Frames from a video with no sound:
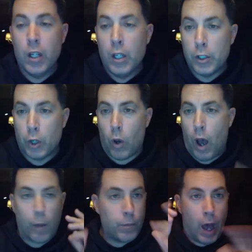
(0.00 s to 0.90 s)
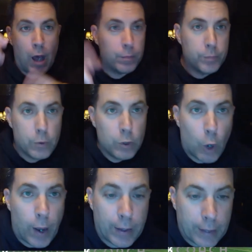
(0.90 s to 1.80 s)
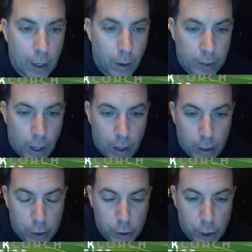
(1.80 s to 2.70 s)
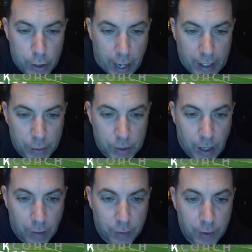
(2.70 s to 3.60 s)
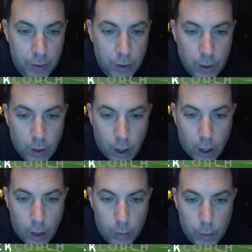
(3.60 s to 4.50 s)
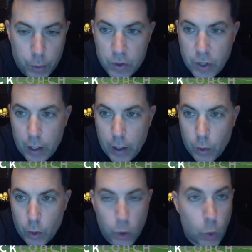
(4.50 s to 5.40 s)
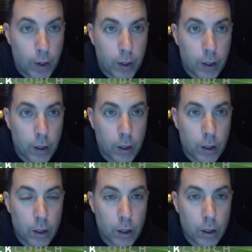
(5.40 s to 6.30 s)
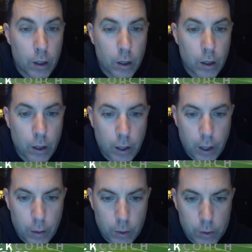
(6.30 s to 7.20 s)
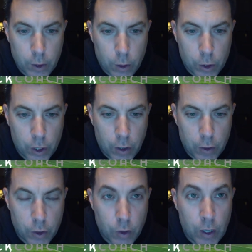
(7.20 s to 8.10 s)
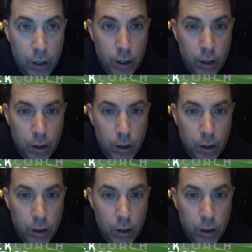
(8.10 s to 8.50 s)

So I'll I'll go ahead and get up, get on here and show you guys some stuff. Uh, let me present here real quick, and let's go share screen.